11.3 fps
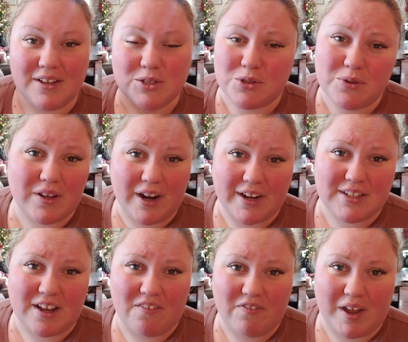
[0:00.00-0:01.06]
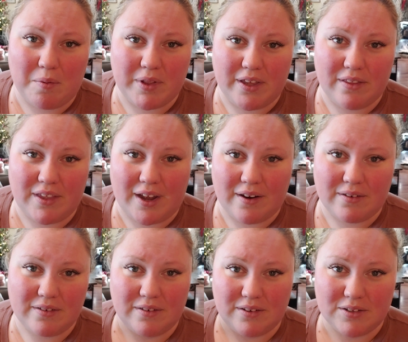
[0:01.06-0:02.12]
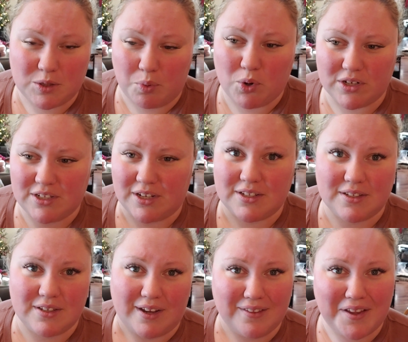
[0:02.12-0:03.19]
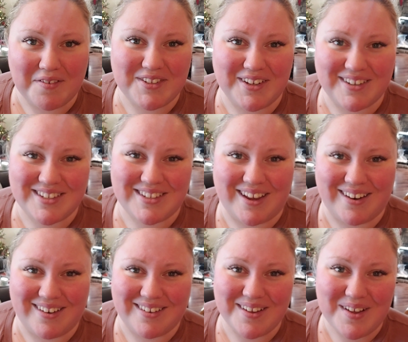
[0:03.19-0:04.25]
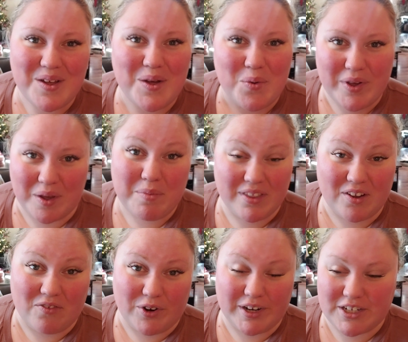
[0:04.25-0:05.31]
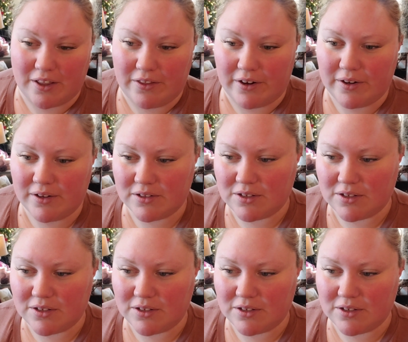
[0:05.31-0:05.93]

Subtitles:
So it's really nice to have family that supports us and loves us, and we can be there for each other.